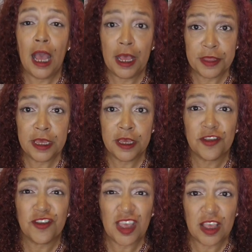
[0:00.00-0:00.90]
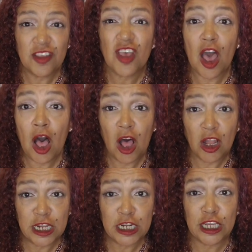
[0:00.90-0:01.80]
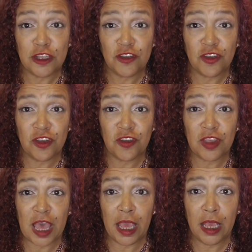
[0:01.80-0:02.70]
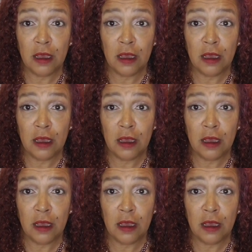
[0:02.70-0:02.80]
I think it says all it needs to say.